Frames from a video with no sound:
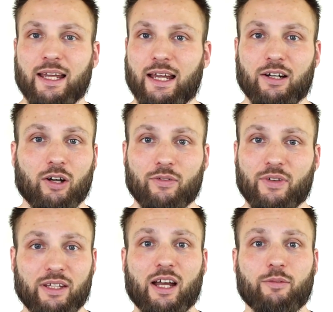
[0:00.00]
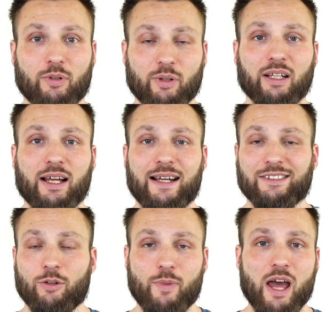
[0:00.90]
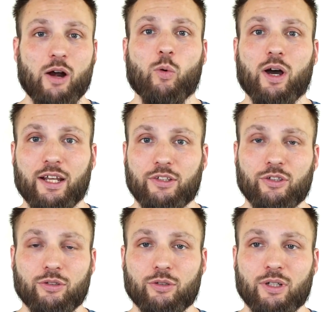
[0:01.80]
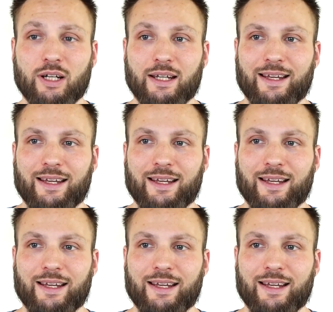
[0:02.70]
And all of that got me realized no matter what I do,